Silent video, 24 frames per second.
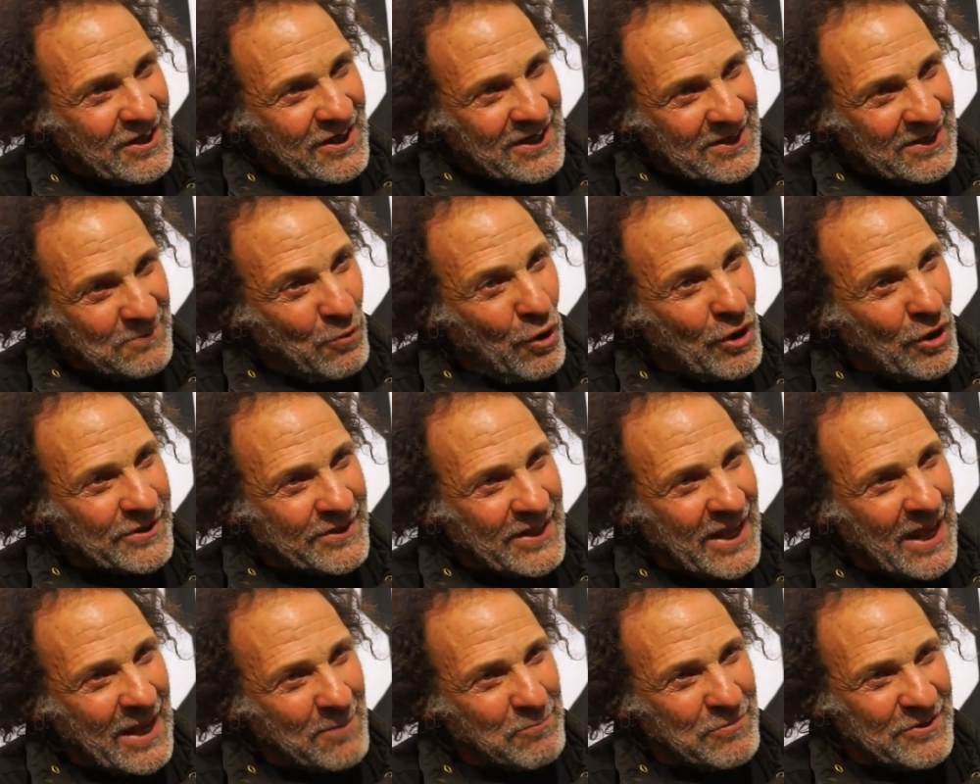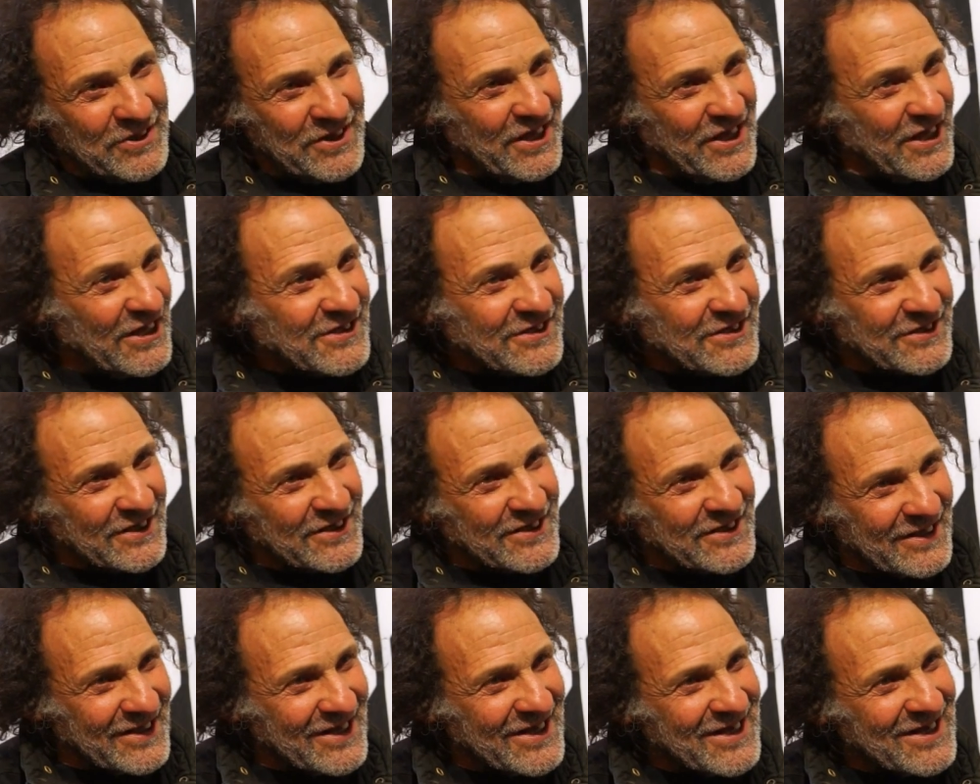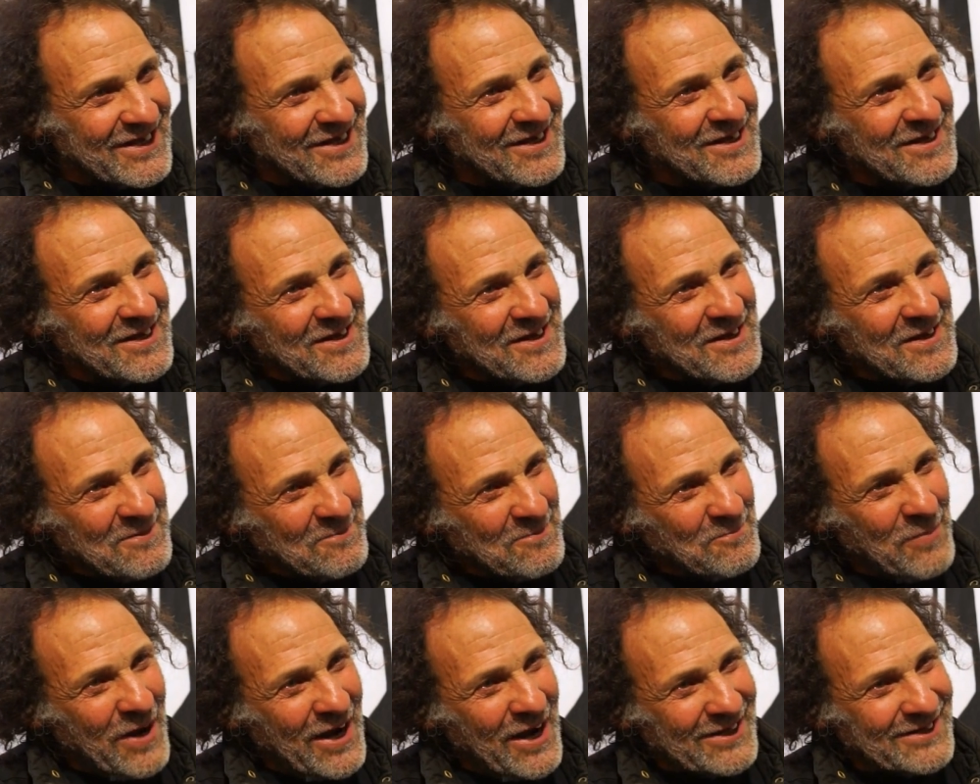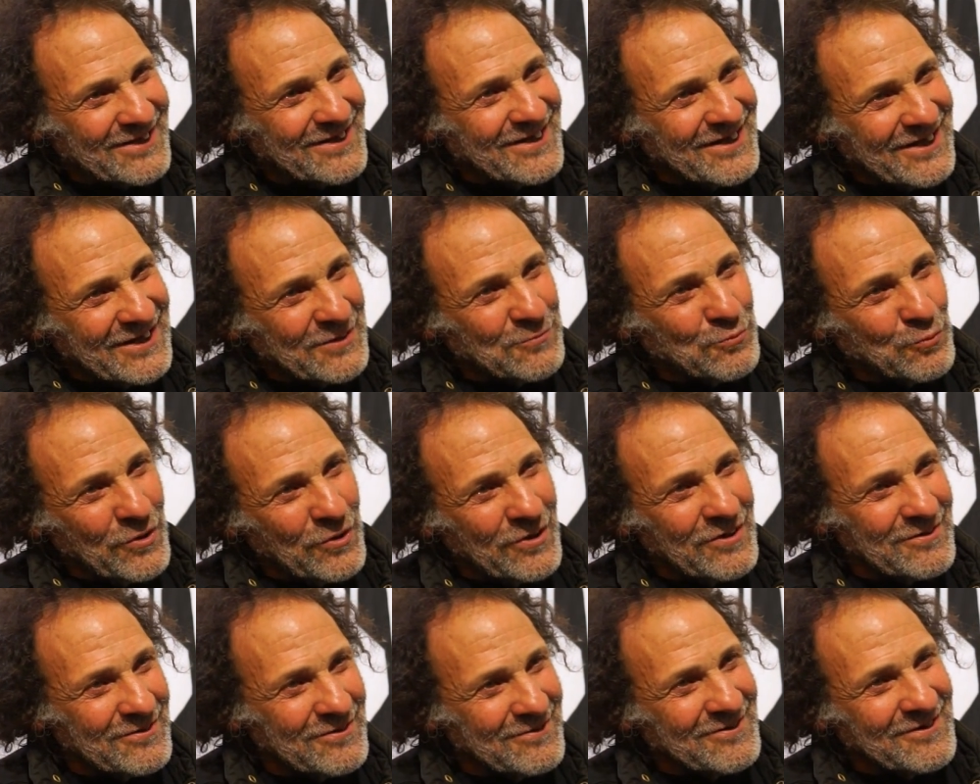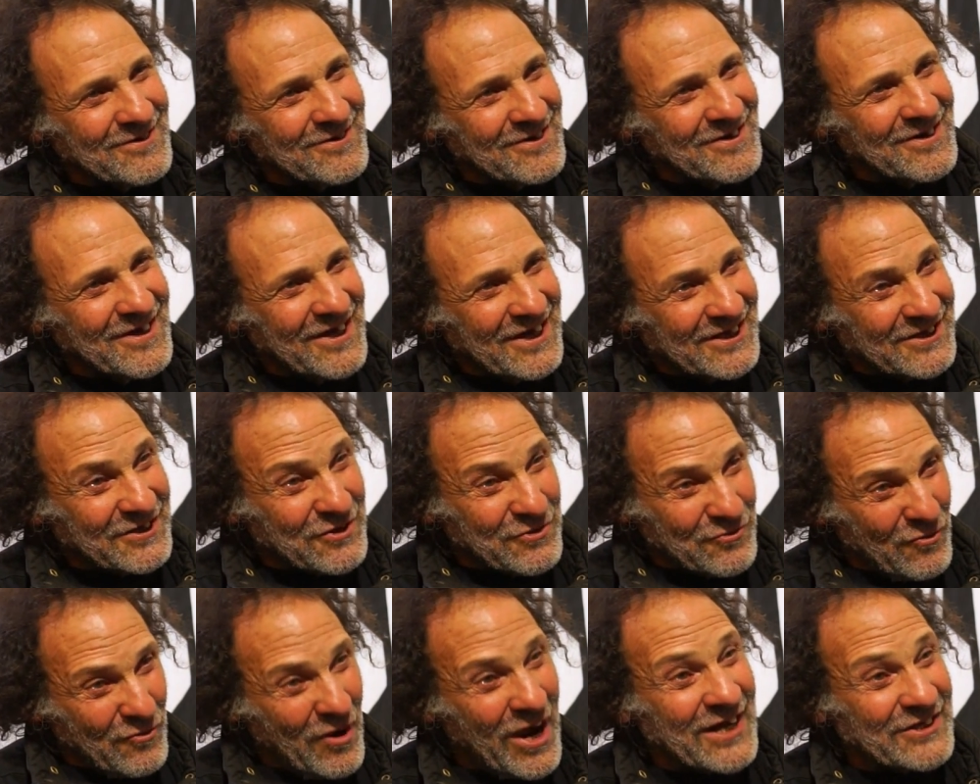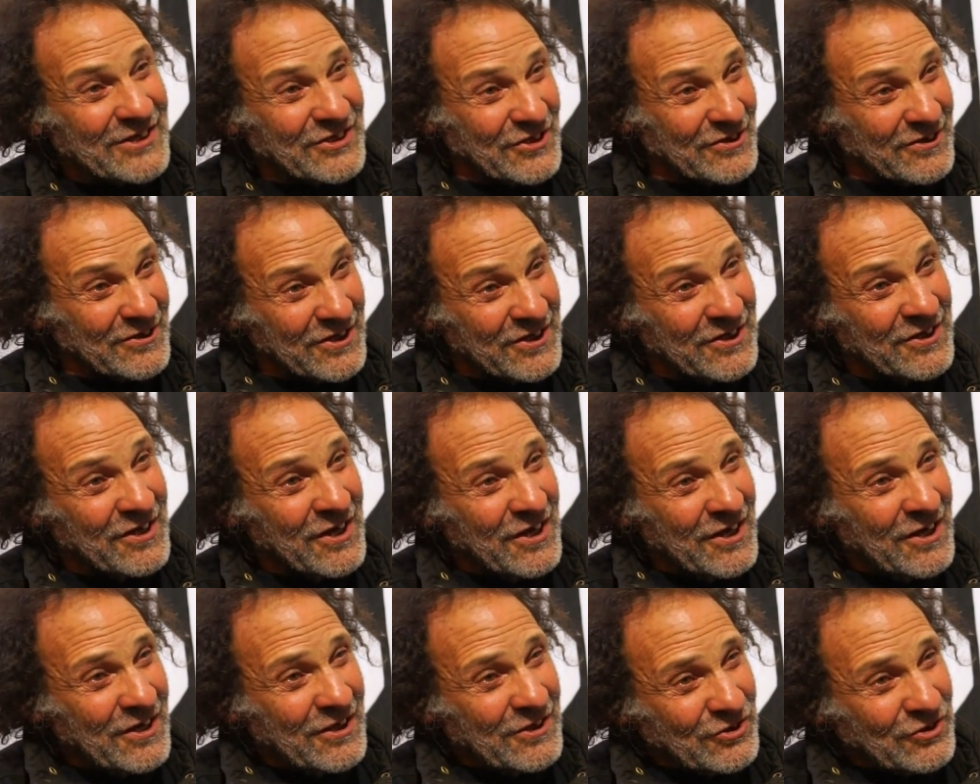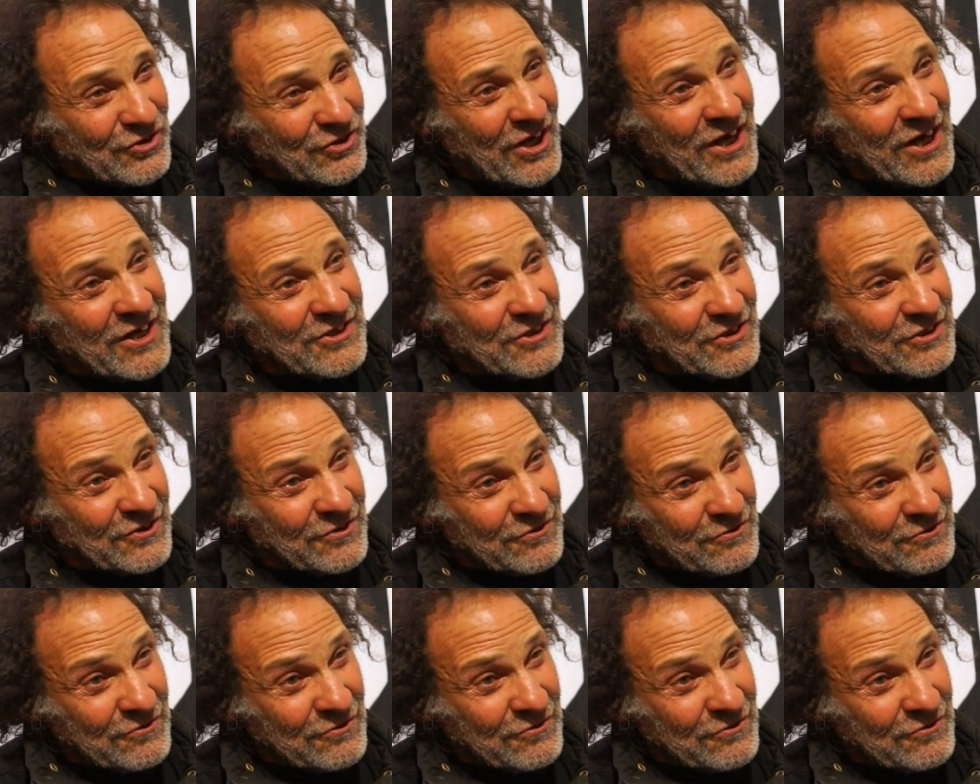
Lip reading: It mightn't happen instantly, but it gradually changes.